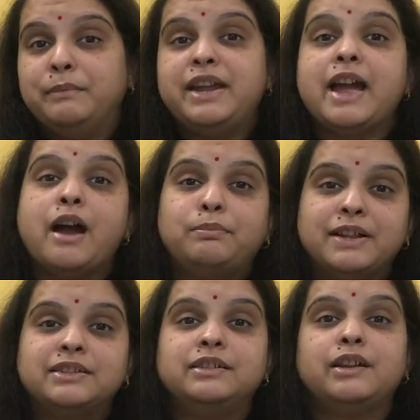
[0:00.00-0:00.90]
may have
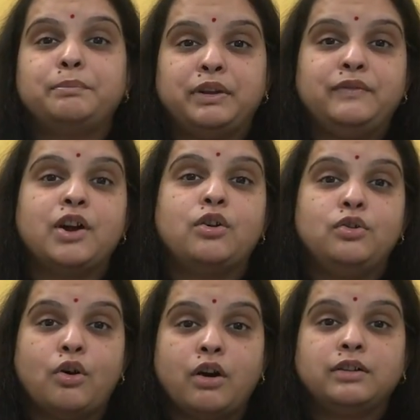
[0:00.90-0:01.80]
placenta previa
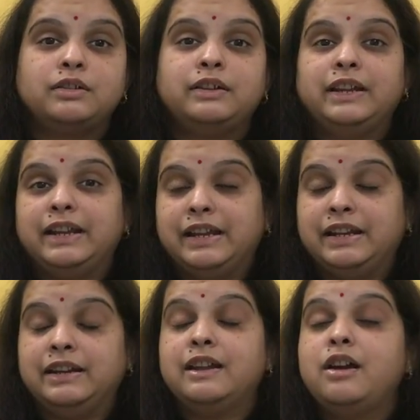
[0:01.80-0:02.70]
or not
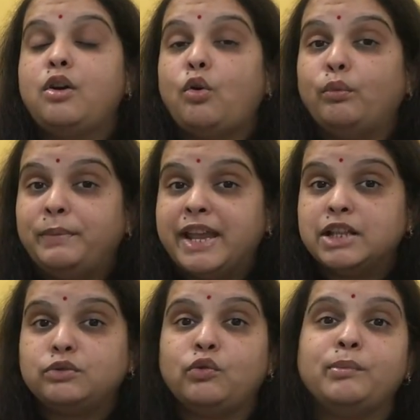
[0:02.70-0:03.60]
in
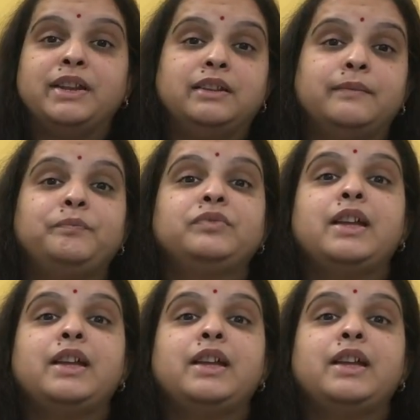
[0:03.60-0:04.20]
obese women,